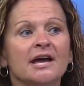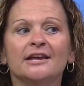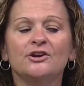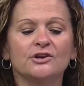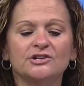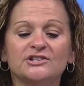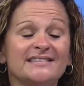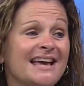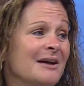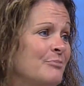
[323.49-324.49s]
you know, you could just
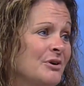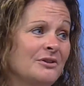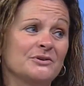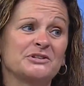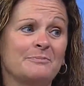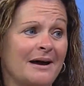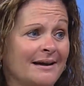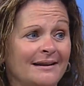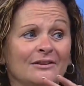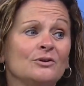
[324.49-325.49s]
say, I put a little
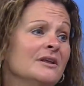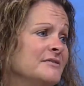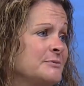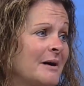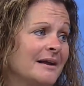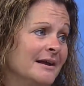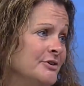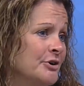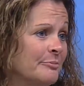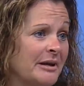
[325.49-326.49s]
spot, a little love spot
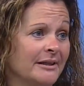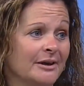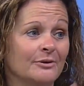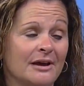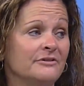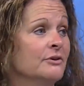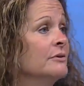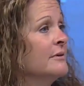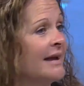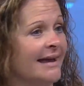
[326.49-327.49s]
under your pillow, love you,
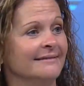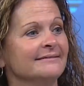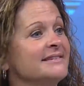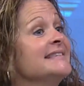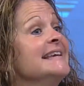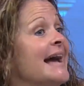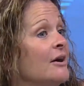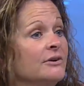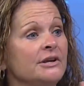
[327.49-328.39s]
and sneak out. Oh,